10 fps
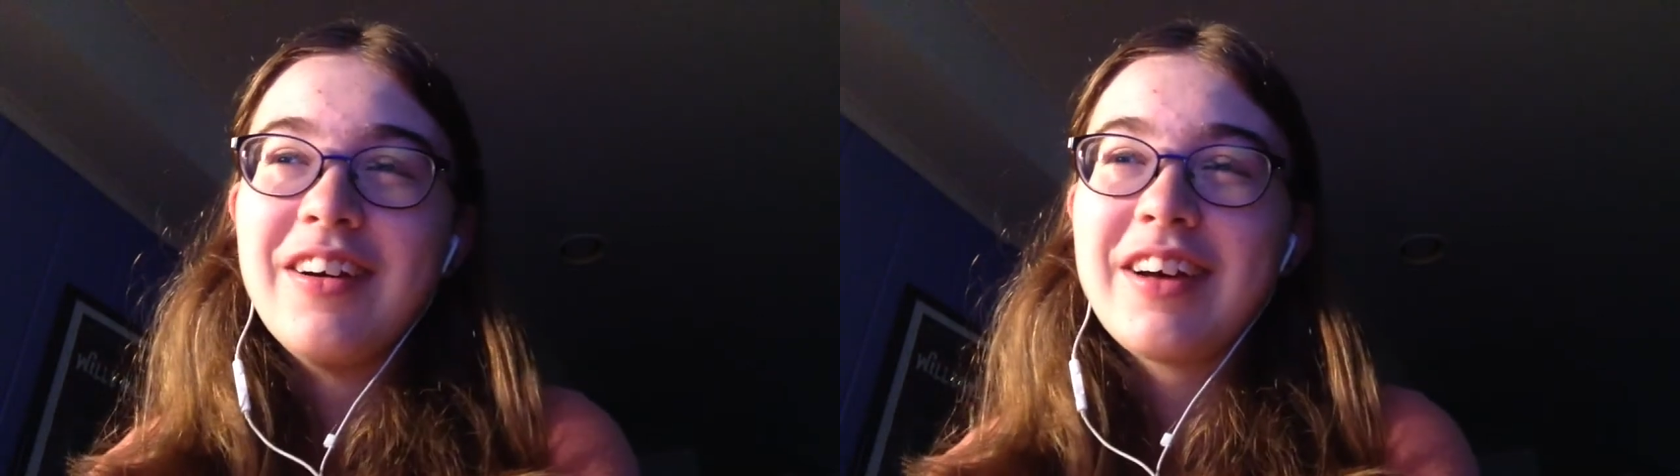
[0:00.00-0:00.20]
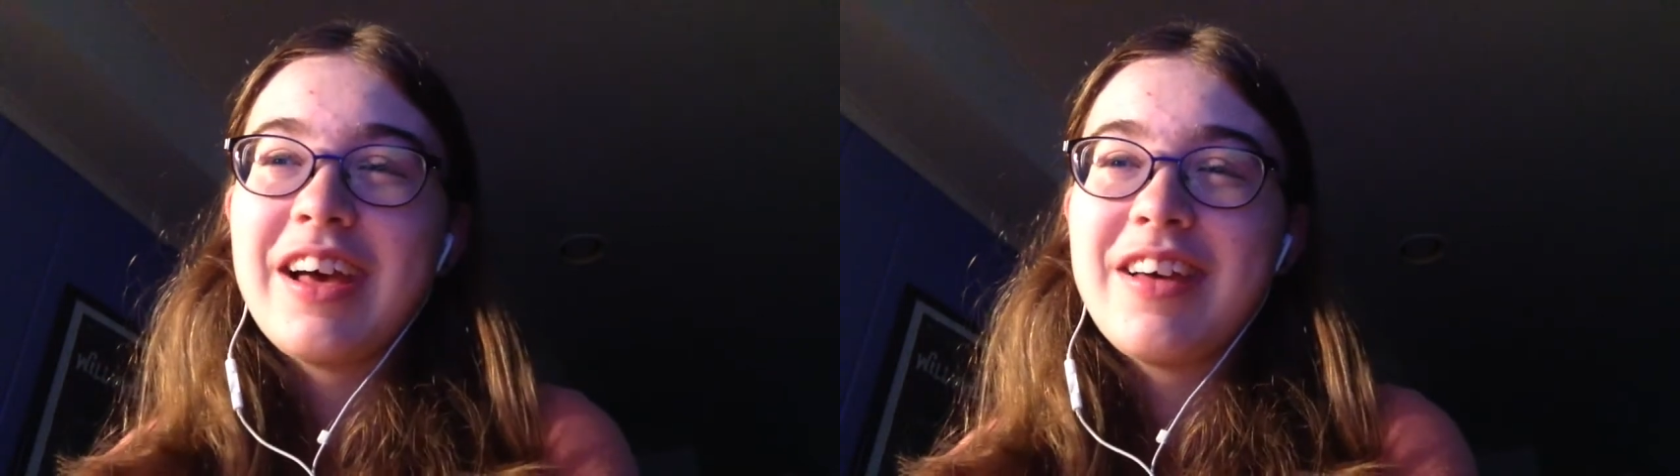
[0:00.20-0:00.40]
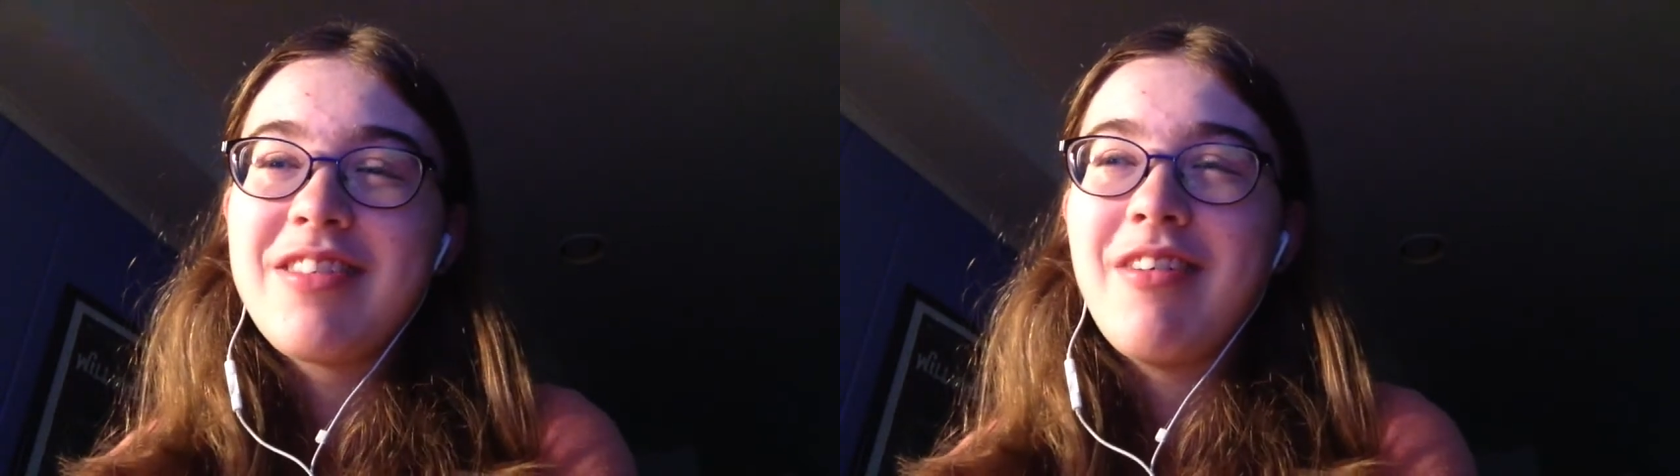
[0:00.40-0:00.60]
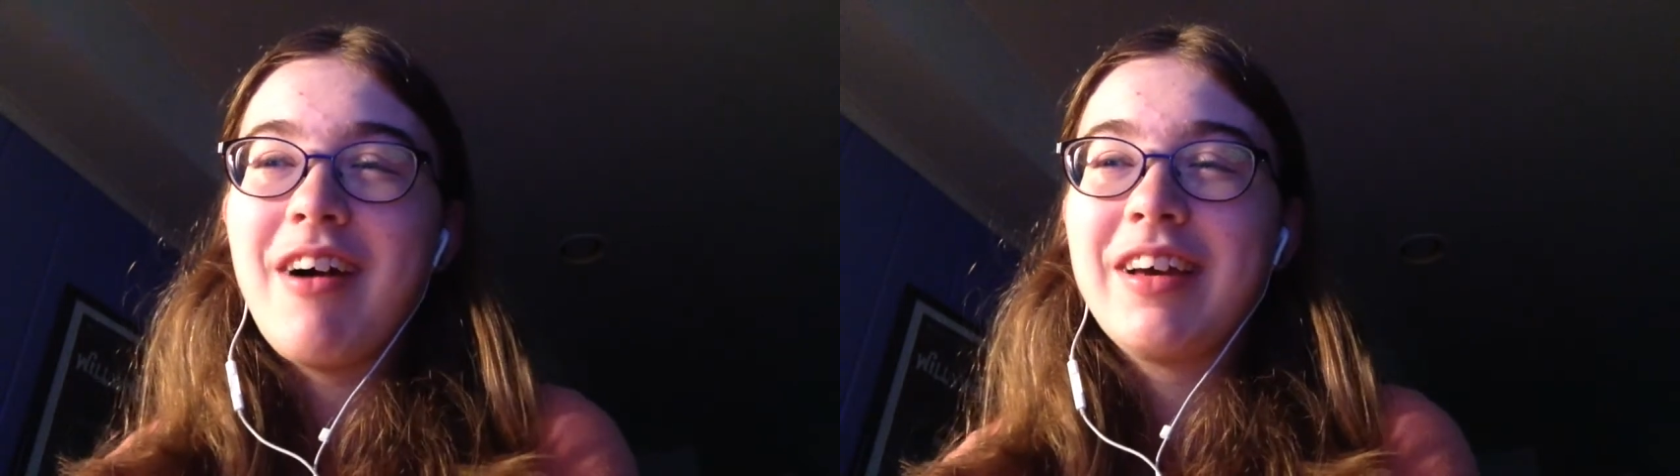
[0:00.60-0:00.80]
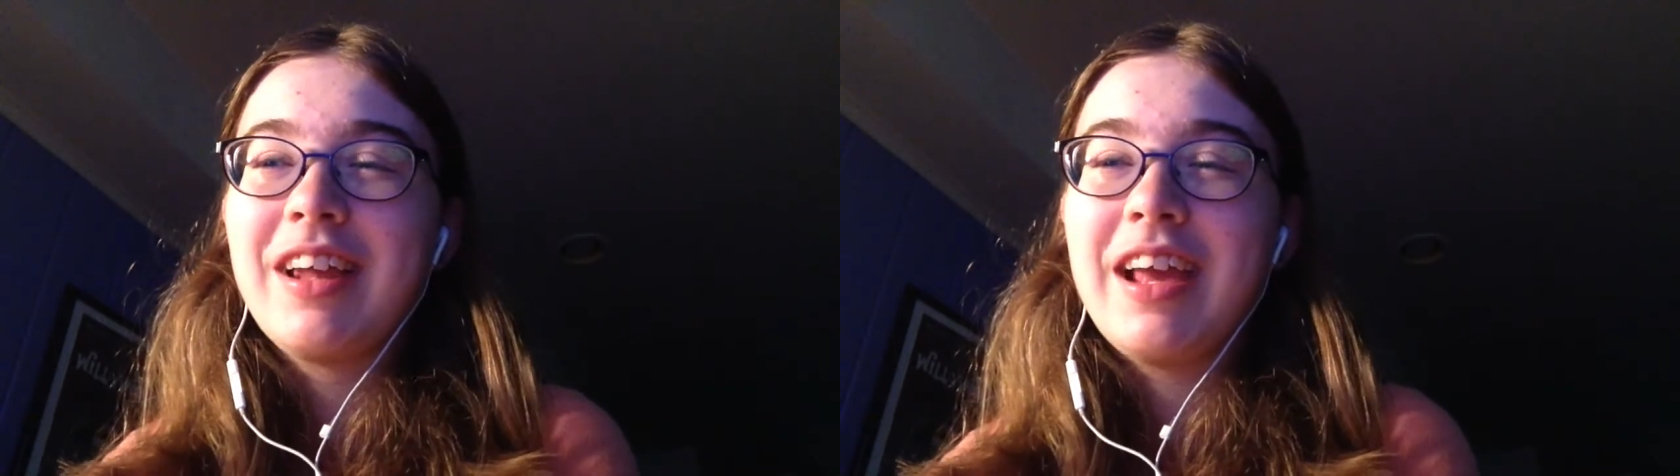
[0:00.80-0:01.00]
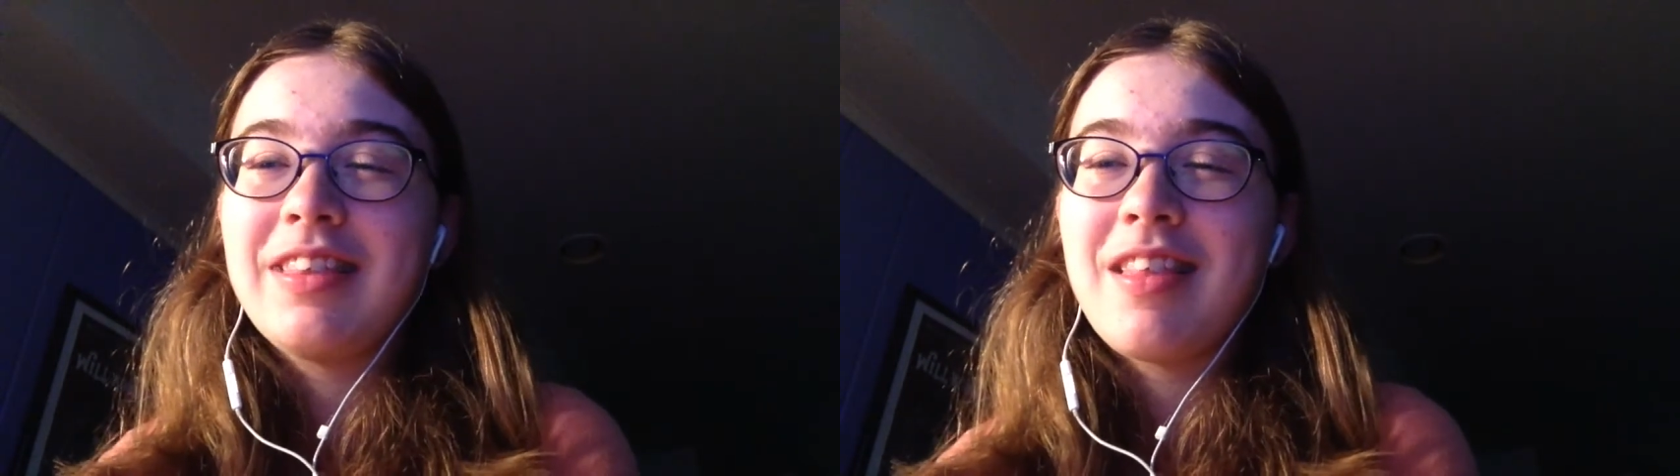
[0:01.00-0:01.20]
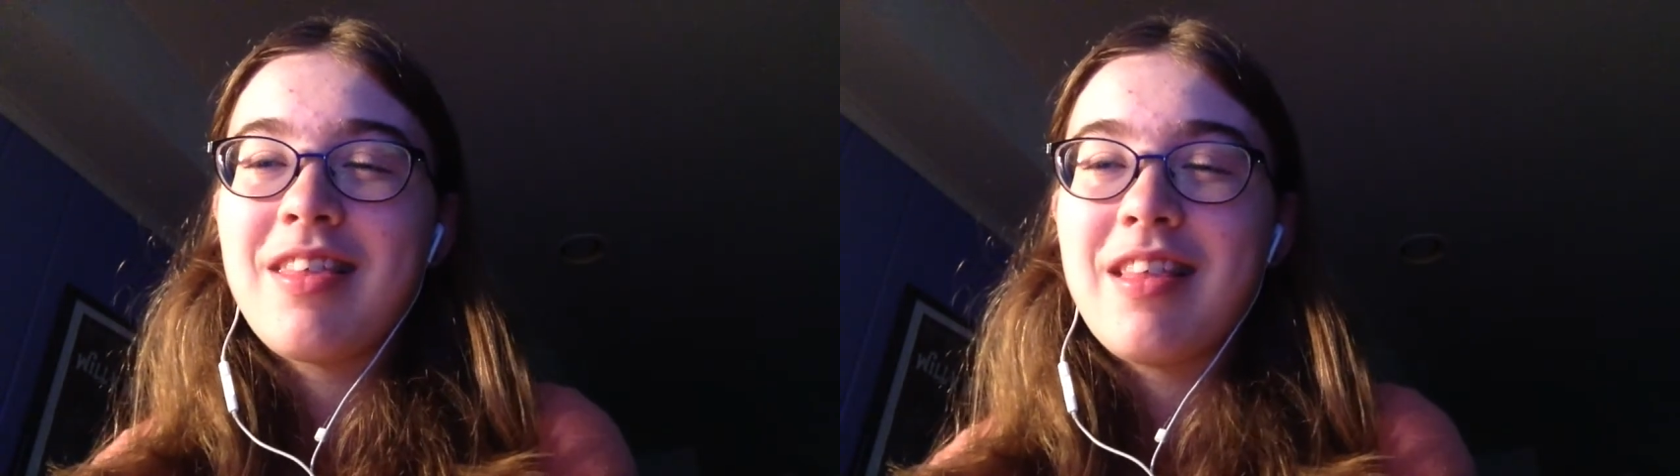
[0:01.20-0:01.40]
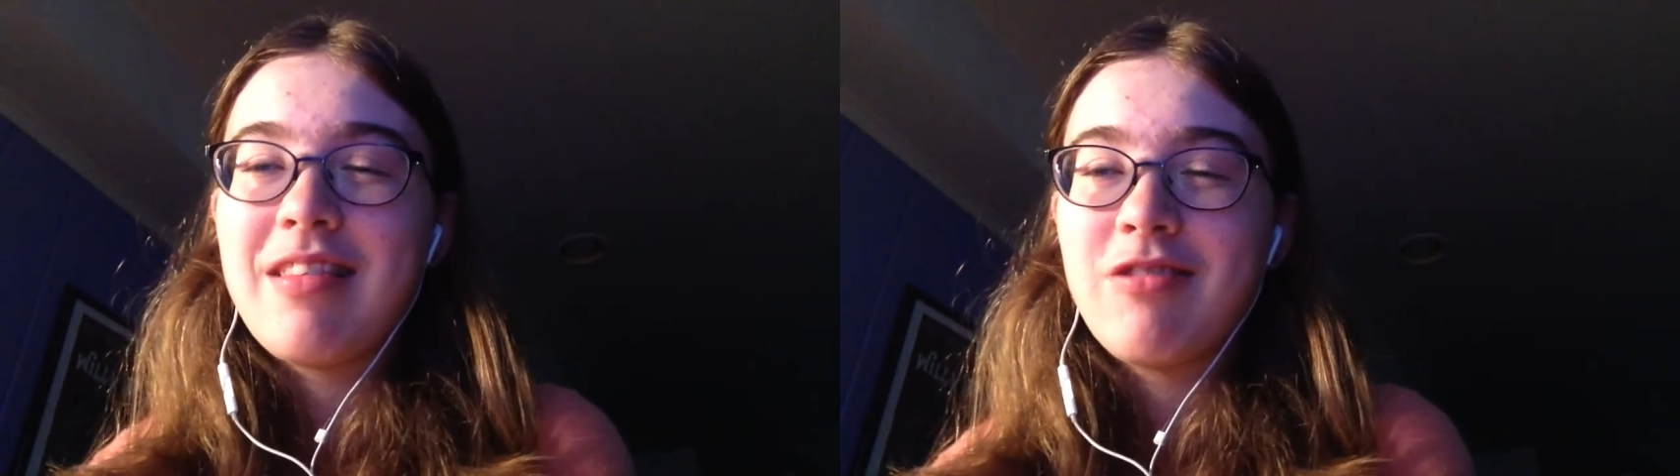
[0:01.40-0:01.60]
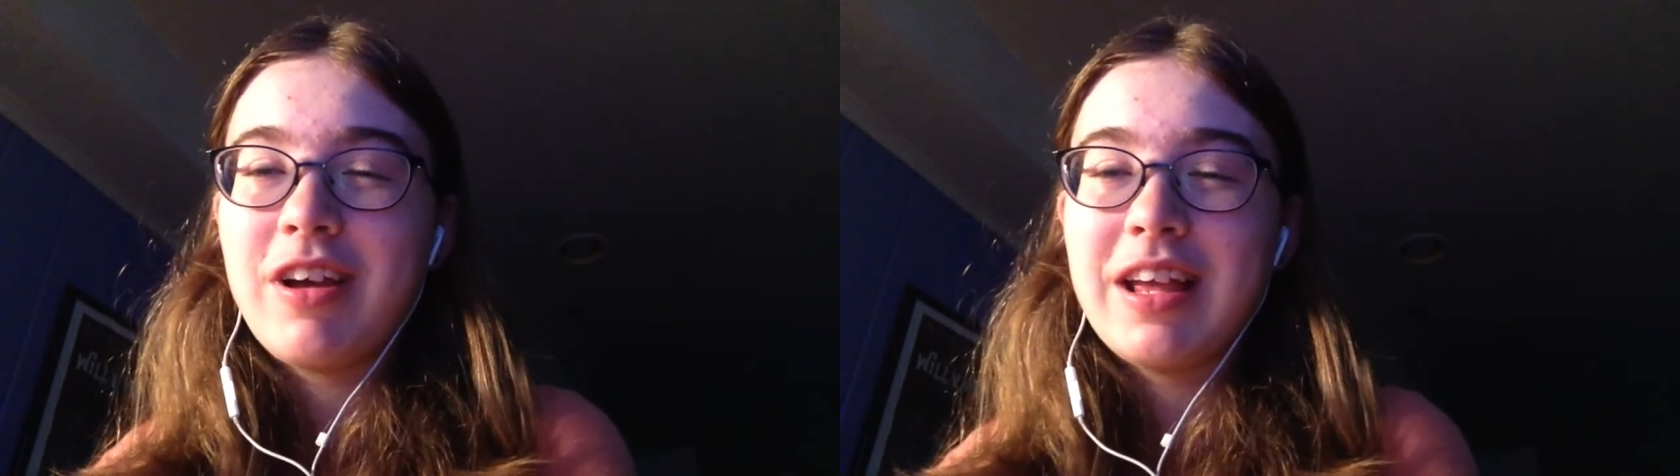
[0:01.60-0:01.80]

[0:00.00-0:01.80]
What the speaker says: Okay, so I'm gonna try